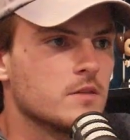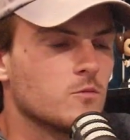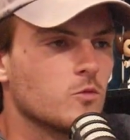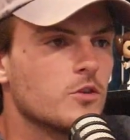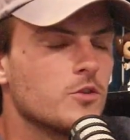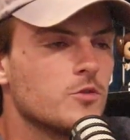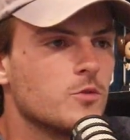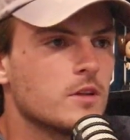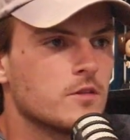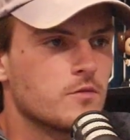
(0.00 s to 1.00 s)
And weren't you
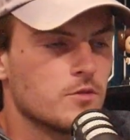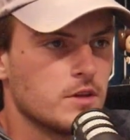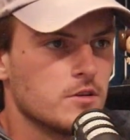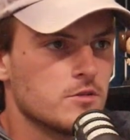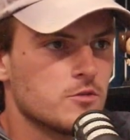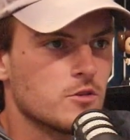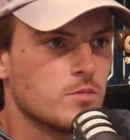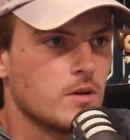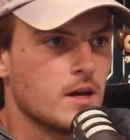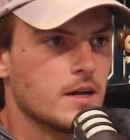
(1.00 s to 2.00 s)
doing this for years? You were
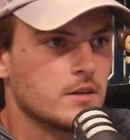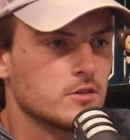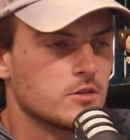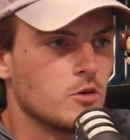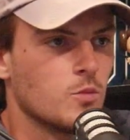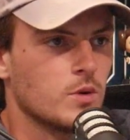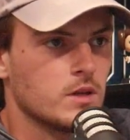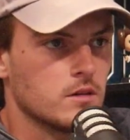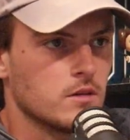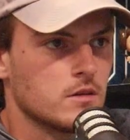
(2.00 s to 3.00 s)
applying and just hoping
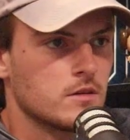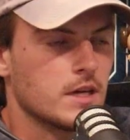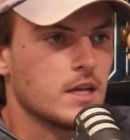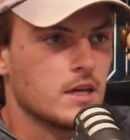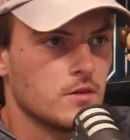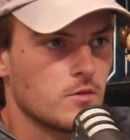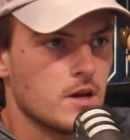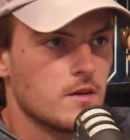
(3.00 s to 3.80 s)
to get in, right?